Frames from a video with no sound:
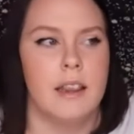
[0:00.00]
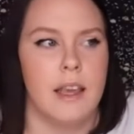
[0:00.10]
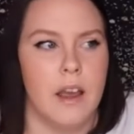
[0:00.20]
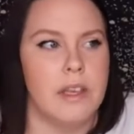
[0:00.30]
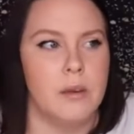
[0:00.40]

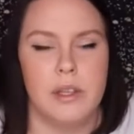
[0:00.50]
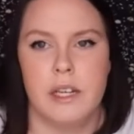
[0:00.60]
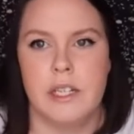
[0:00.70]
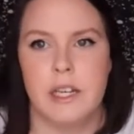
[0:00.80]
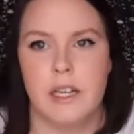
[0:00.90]
They have the
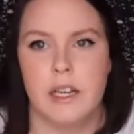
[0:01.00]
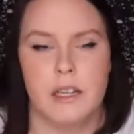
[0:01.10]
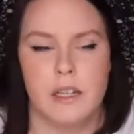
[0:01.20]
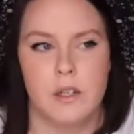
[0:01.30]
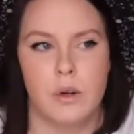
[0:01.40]
ability to get
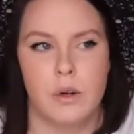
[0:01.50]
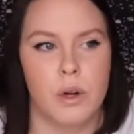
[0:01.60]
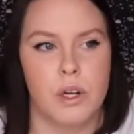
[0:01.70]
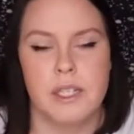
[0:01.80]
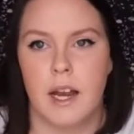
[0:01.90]
a court
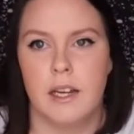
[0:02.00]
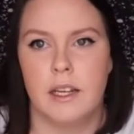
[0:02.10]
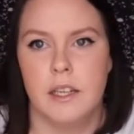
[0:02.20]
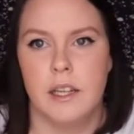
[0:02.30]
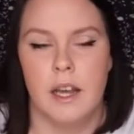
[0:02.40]
order
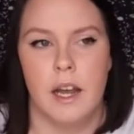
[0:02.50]
signed.